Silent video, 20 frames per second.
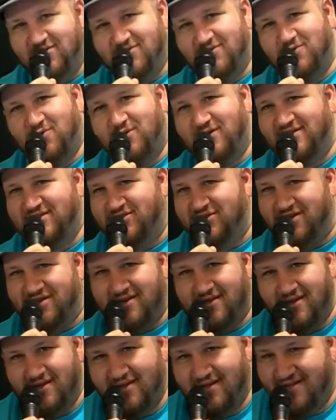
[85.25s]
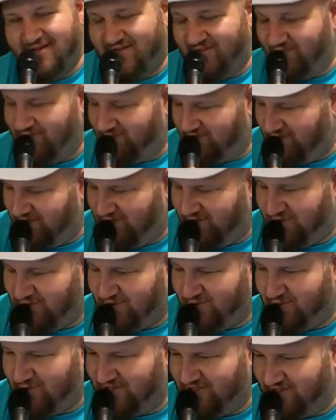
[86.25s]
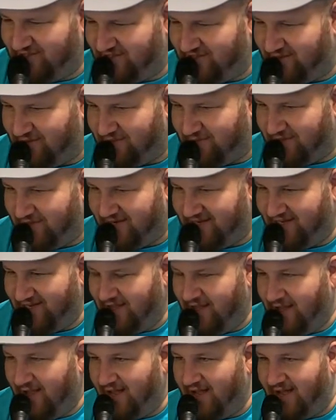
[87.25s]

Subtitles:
a good question. A good question there, buddy.